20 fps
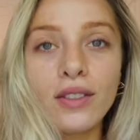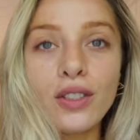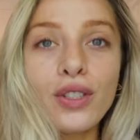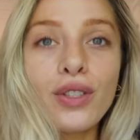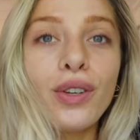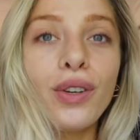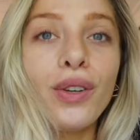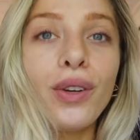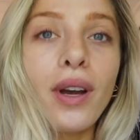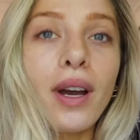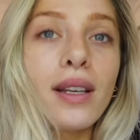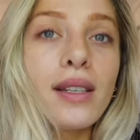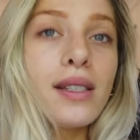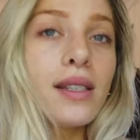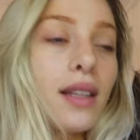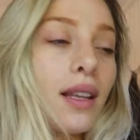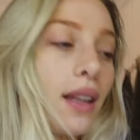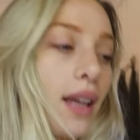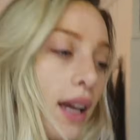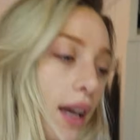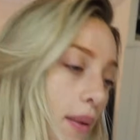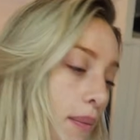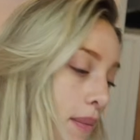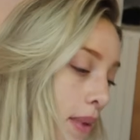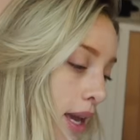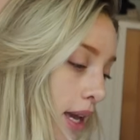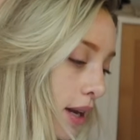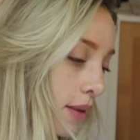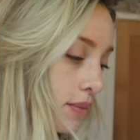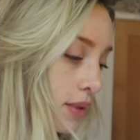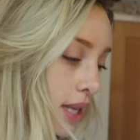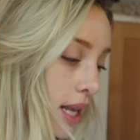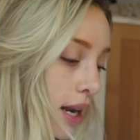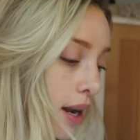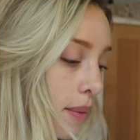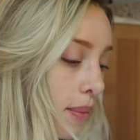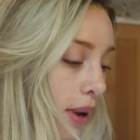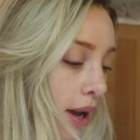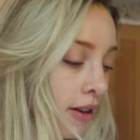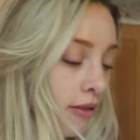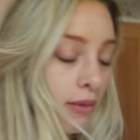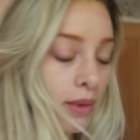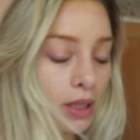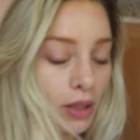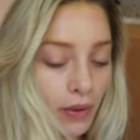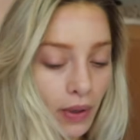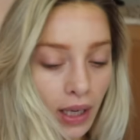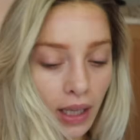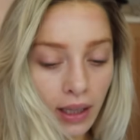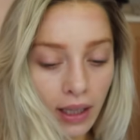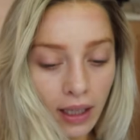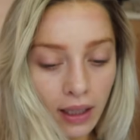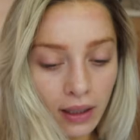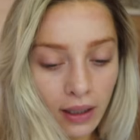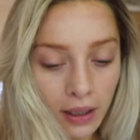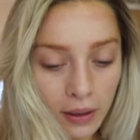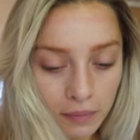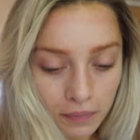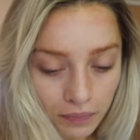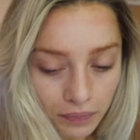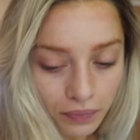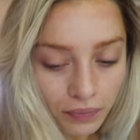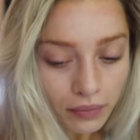to show you guys the like makeup setup I've been doing lately.